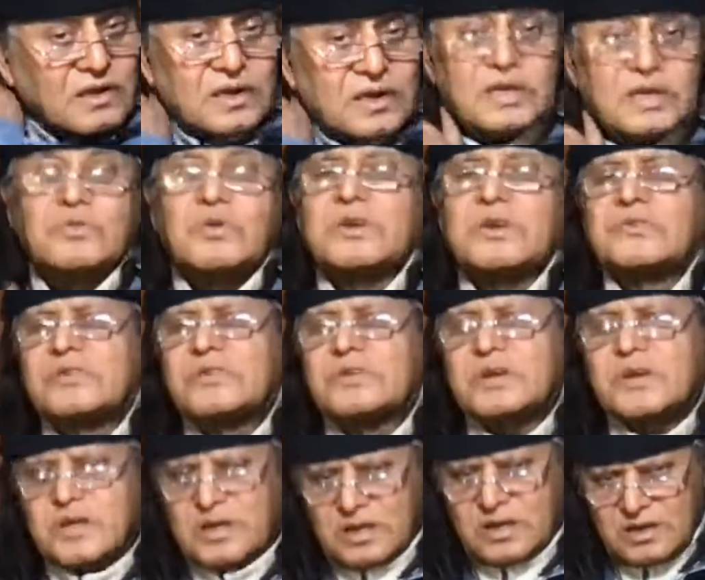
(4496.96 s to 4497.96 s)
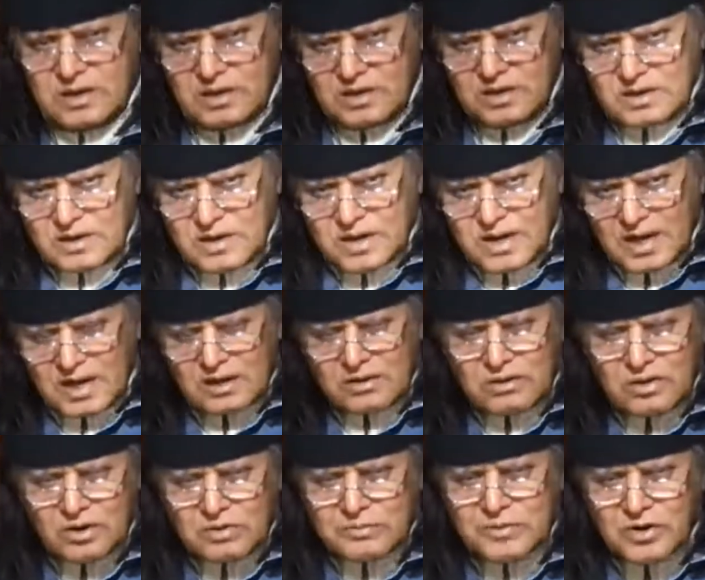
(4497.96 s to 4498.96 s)
It wasn't a kind
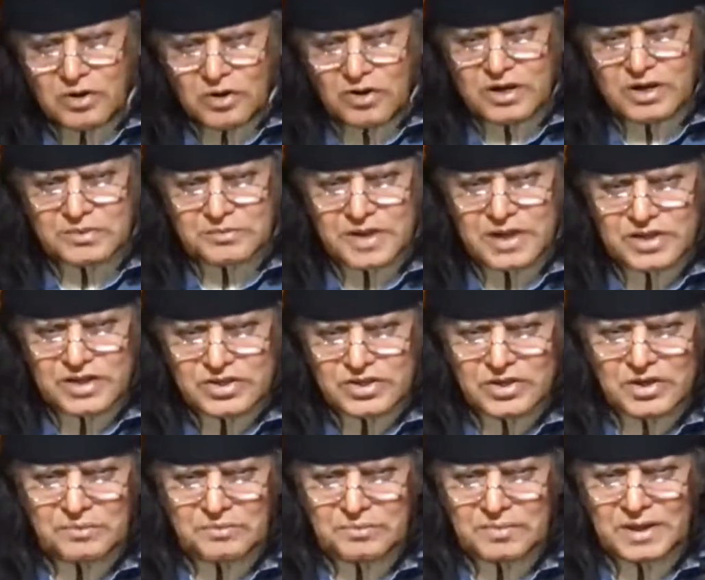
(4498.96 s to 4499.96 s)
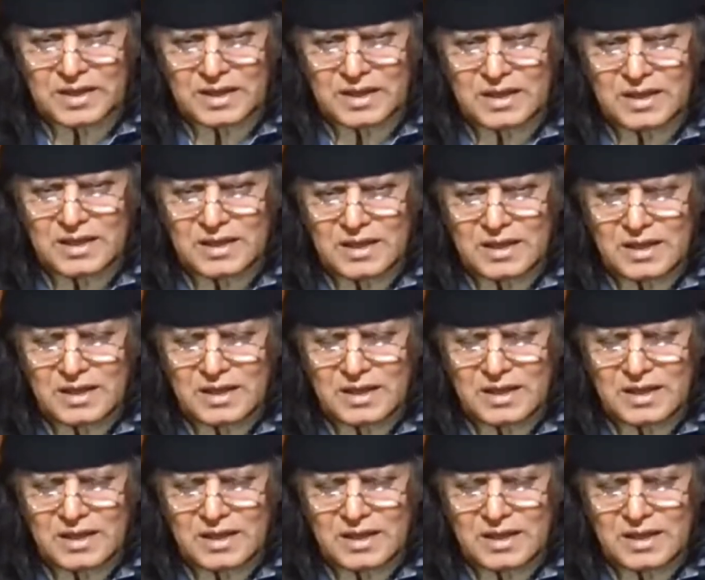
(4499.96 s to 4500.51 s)
of condemnation of me